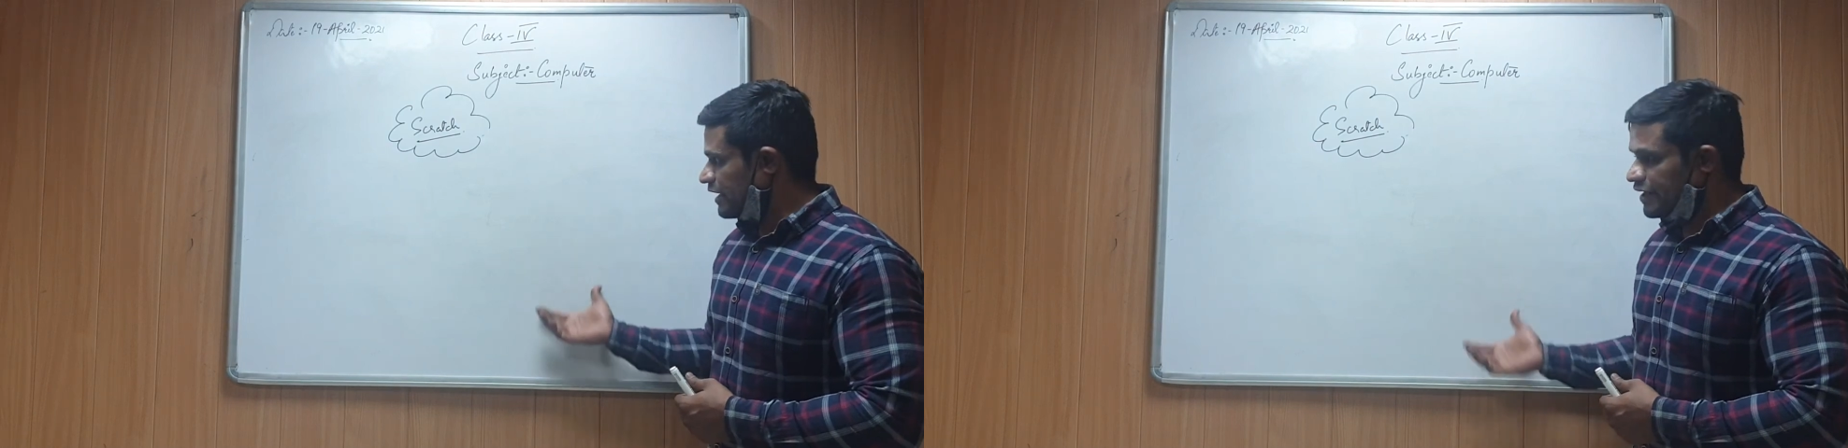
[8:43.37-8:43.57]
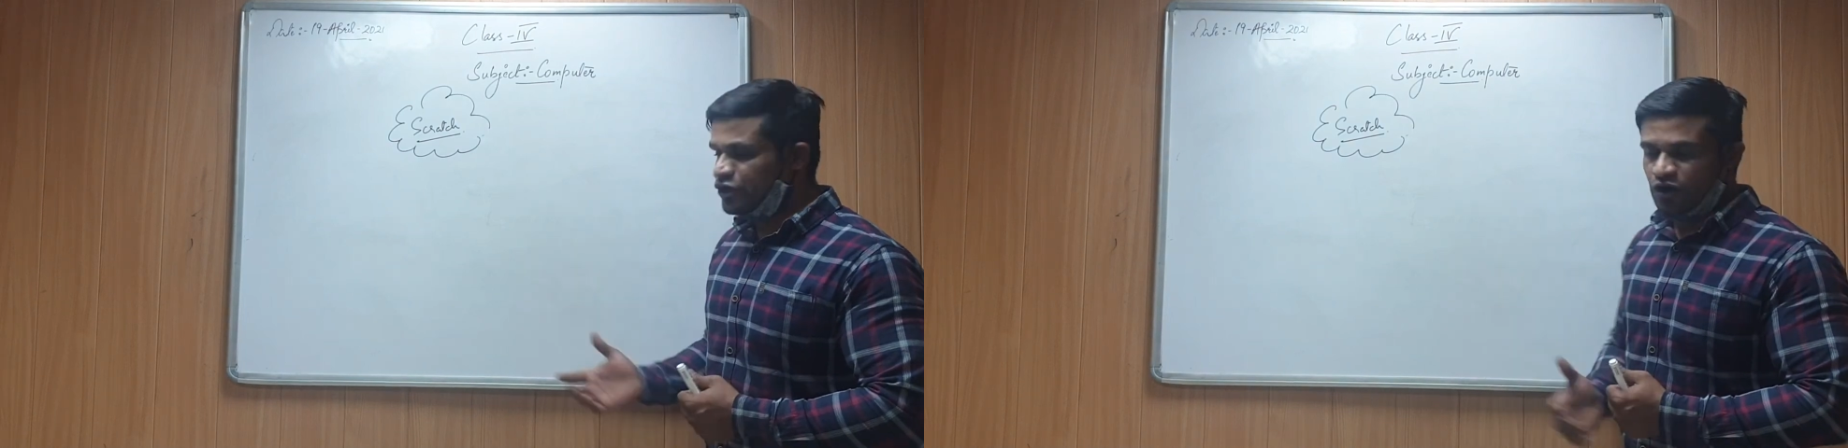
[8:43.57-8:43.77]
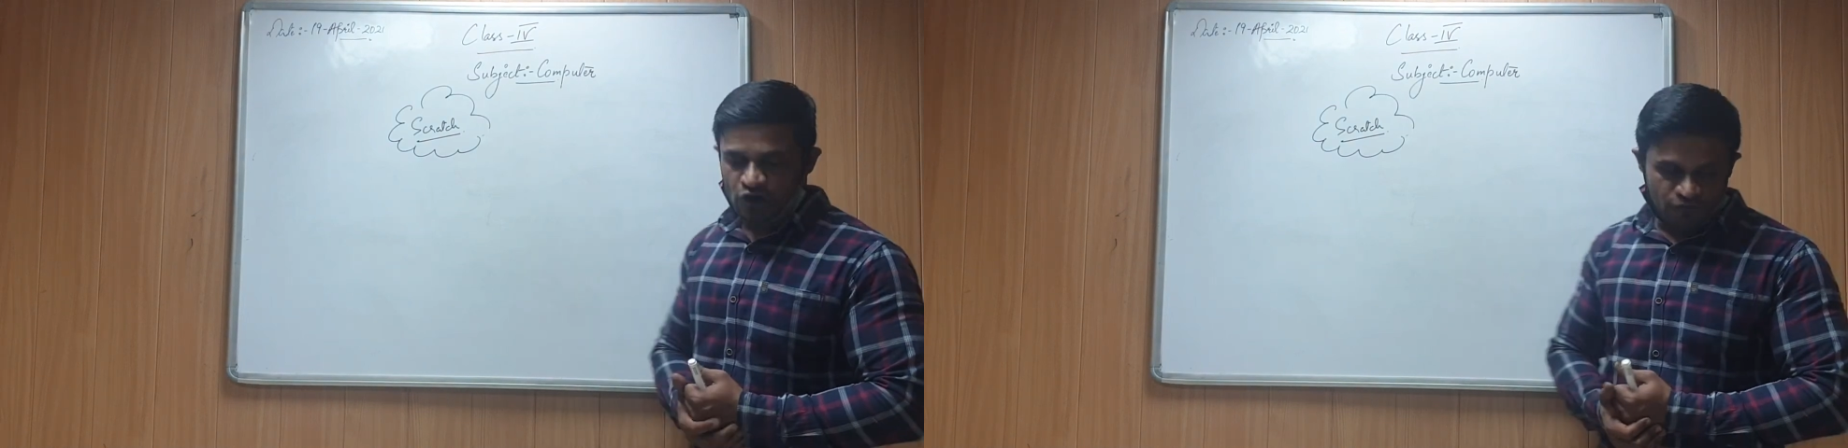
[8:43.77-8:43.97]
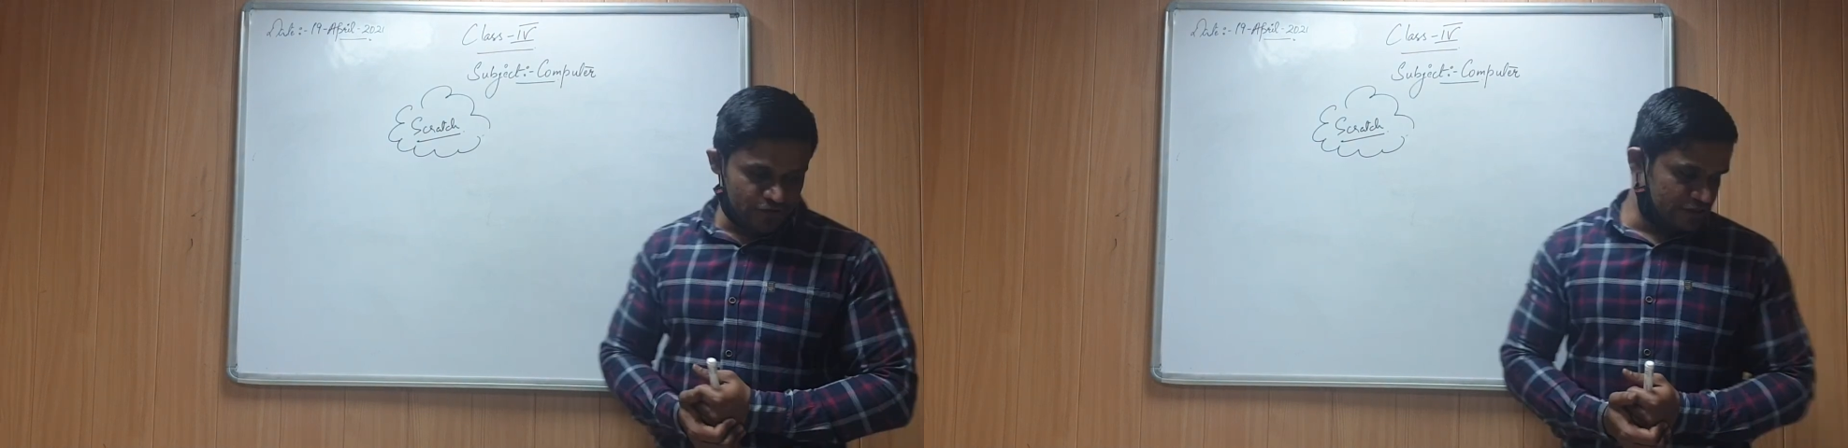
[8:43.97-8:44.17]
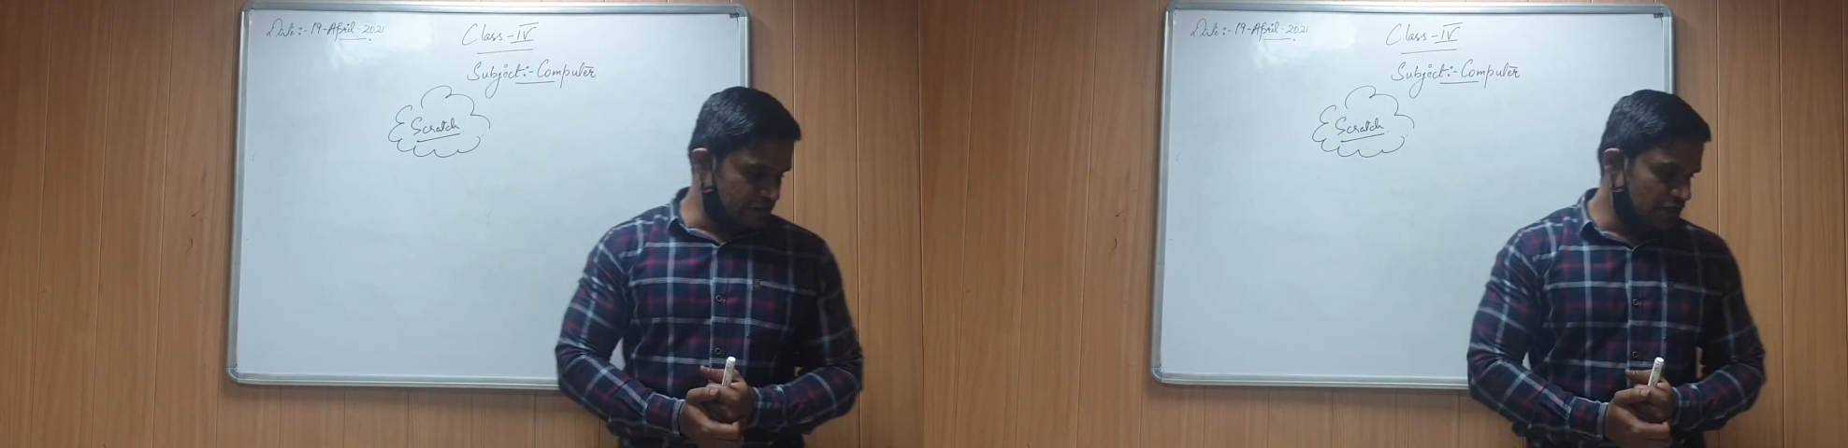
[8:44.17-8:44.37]
in your
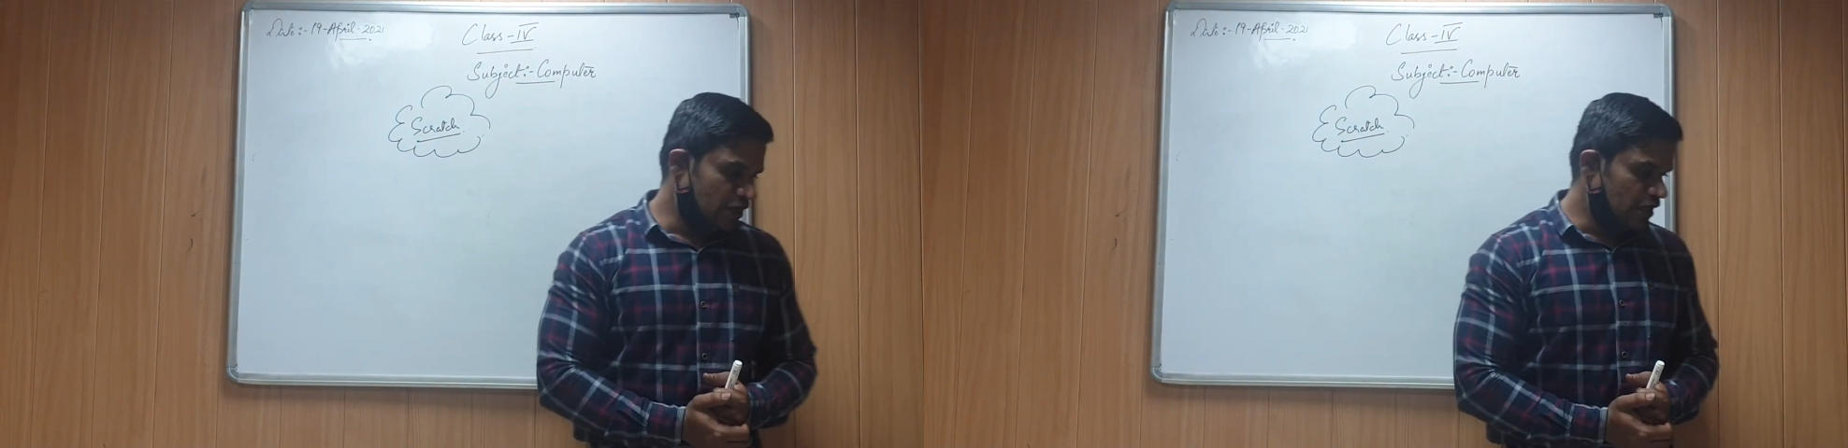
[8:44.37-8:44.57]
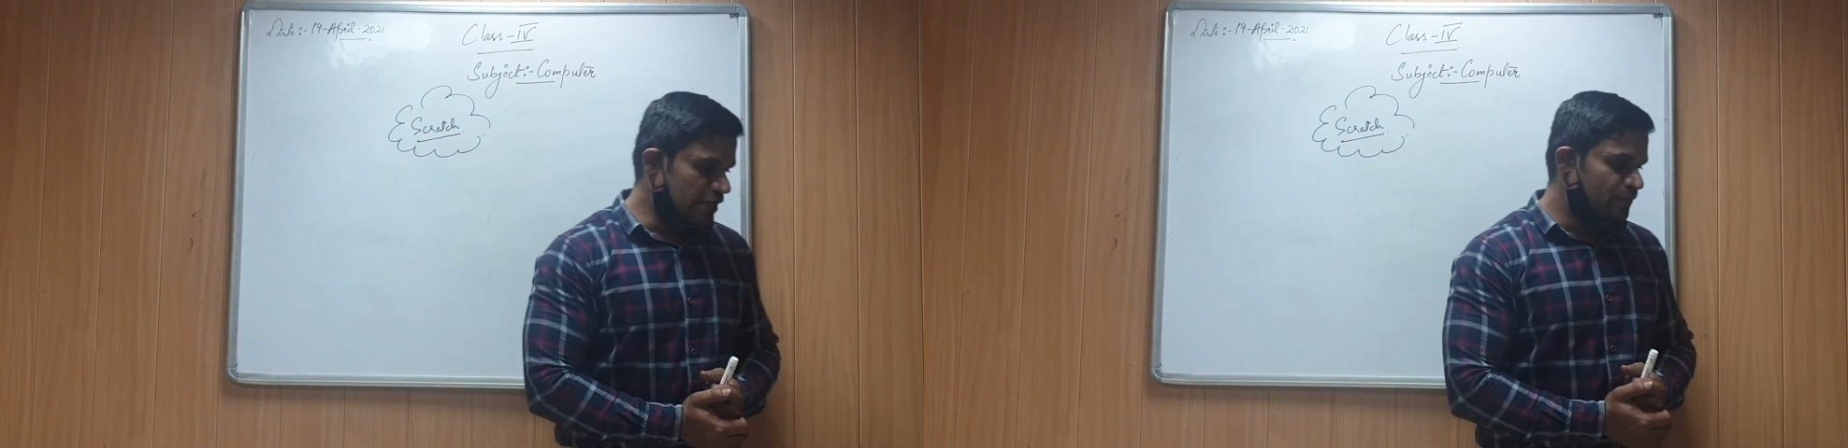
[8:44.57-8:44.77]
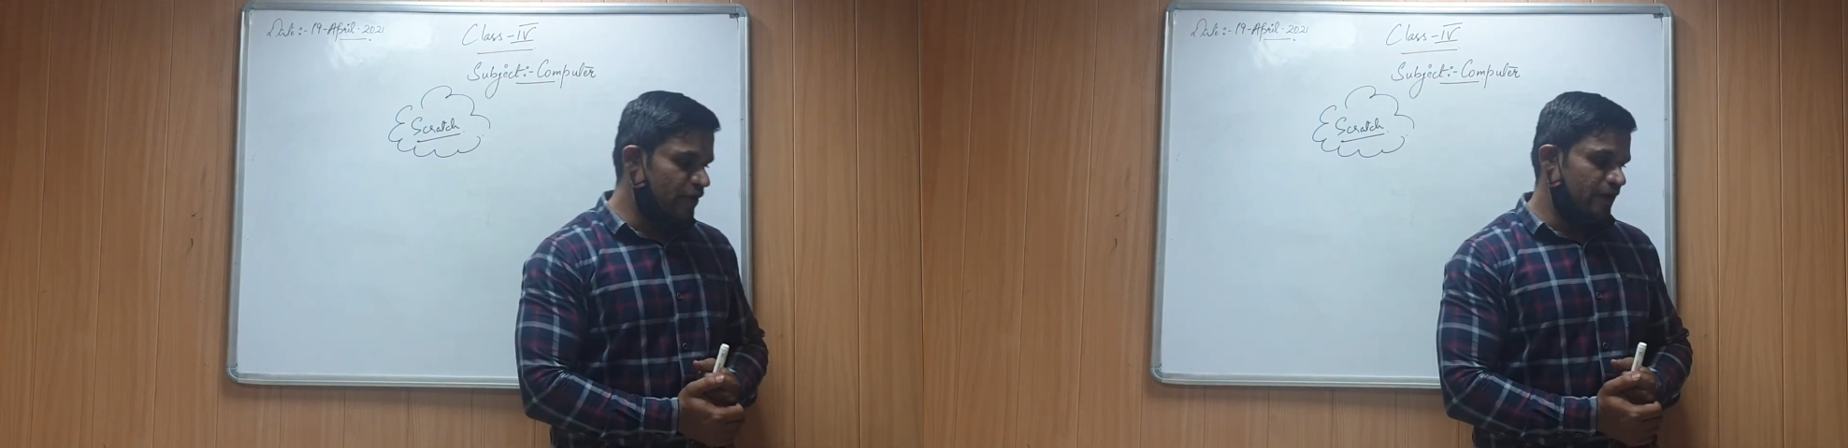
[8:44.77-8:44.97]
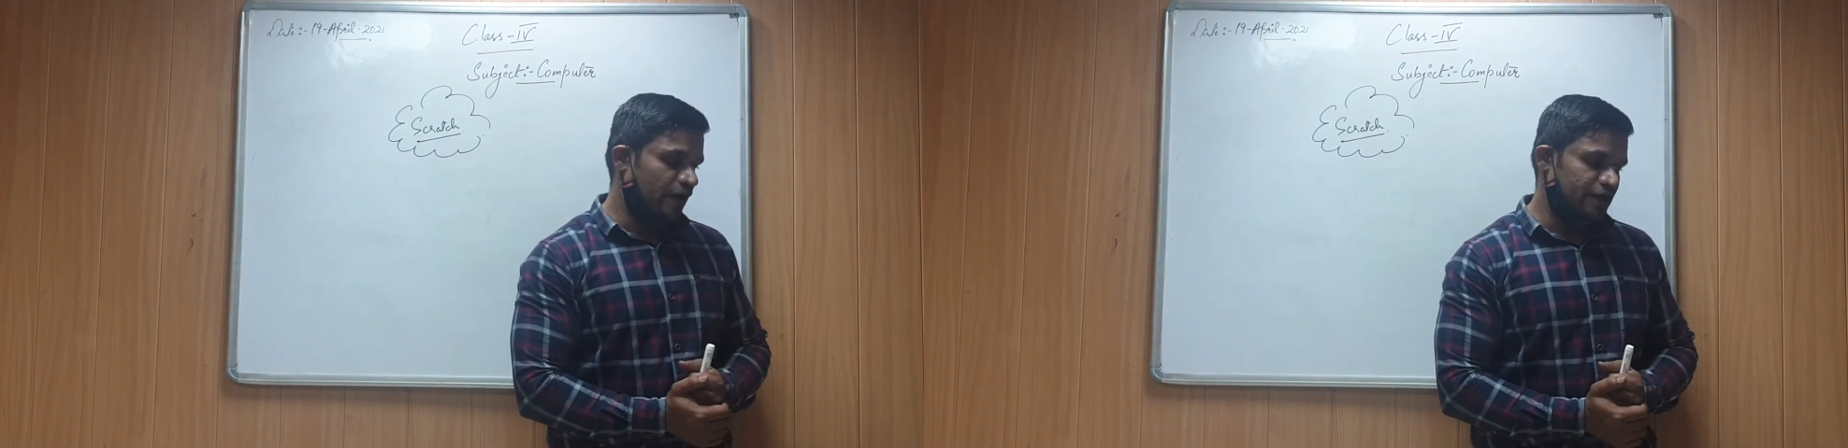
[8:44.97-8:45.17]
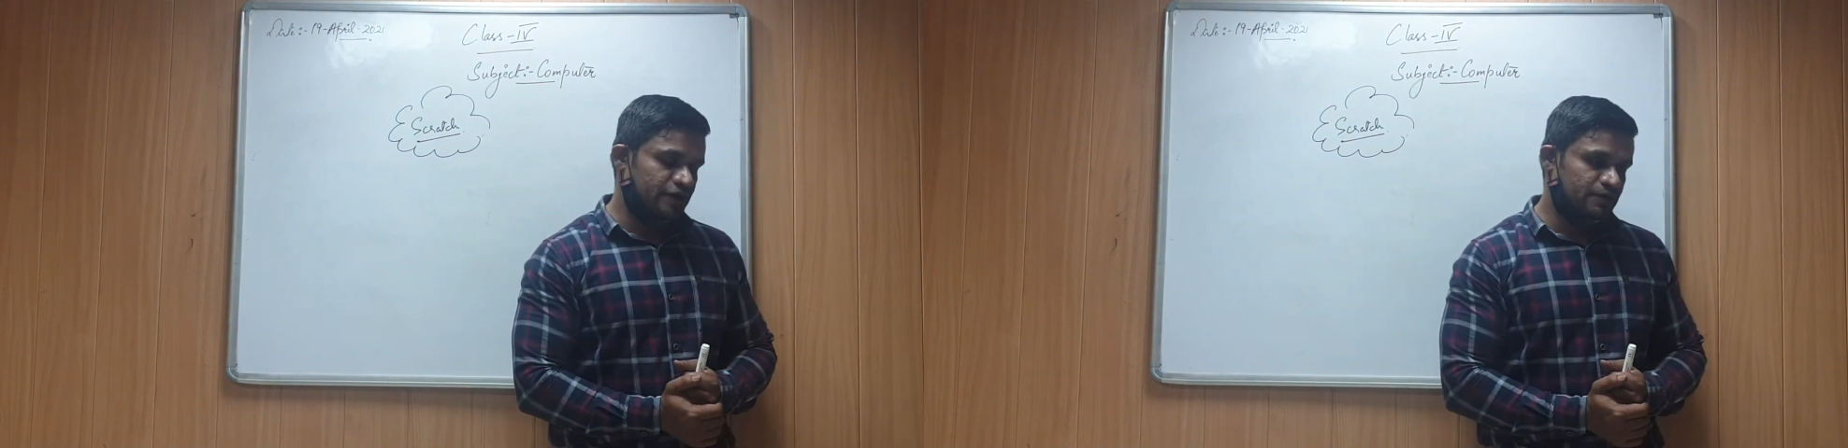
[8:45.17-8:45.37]
Office
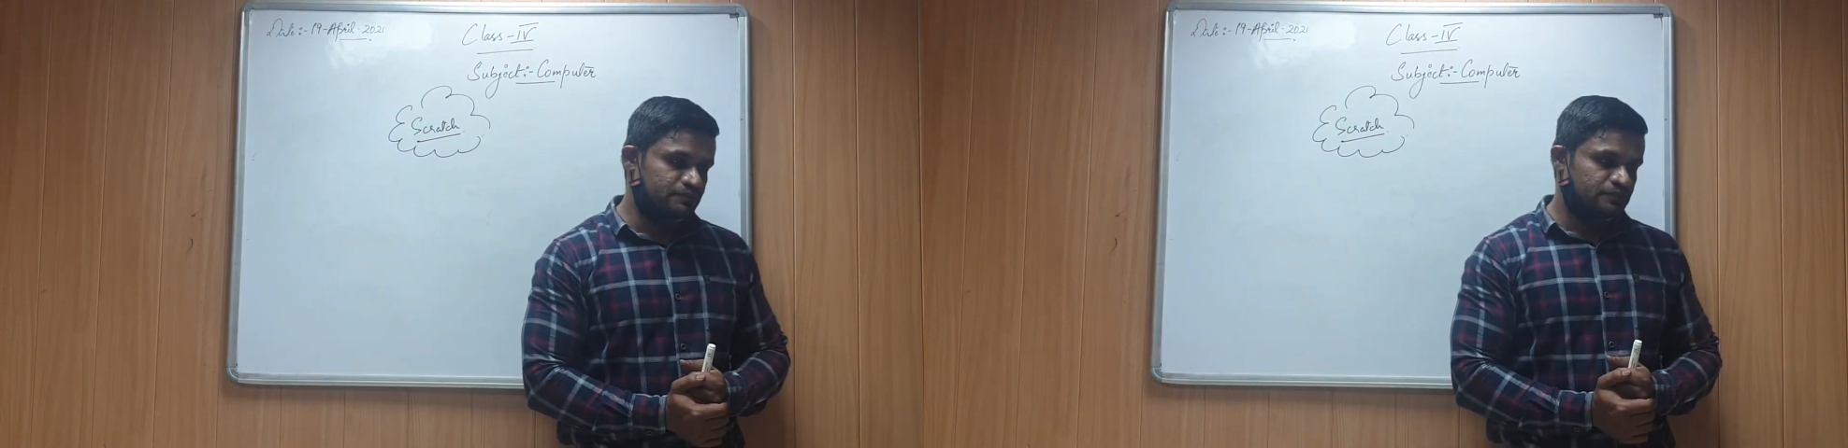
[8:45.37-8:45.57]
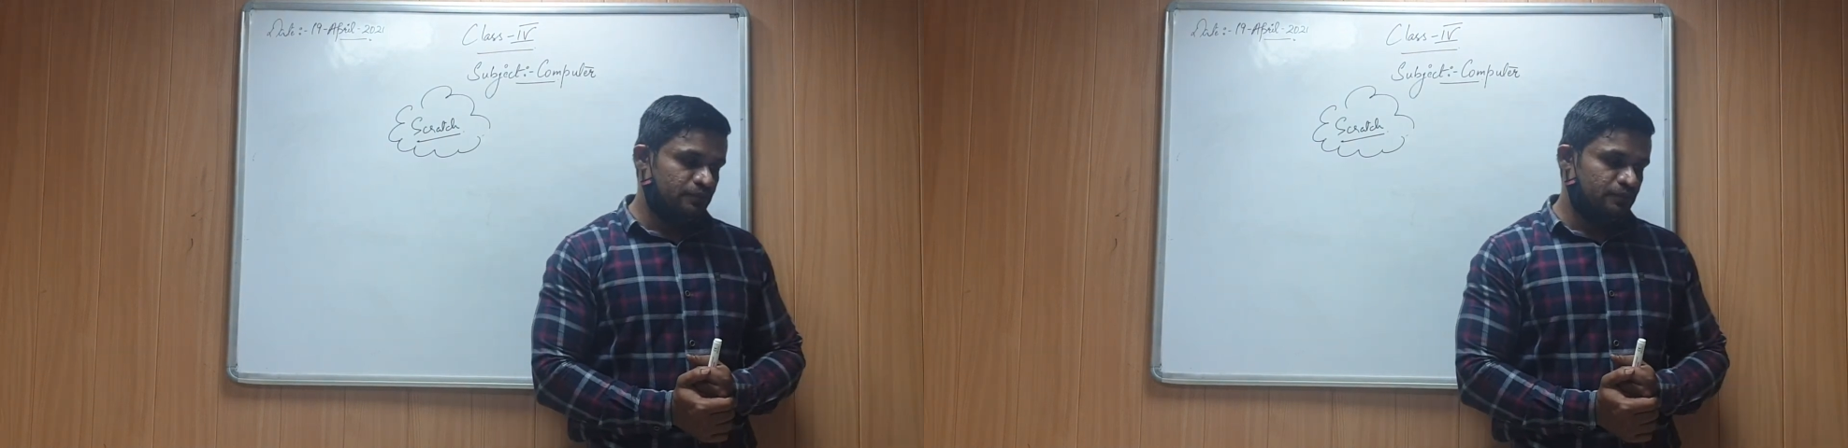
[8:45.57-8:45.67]
LibreWriter.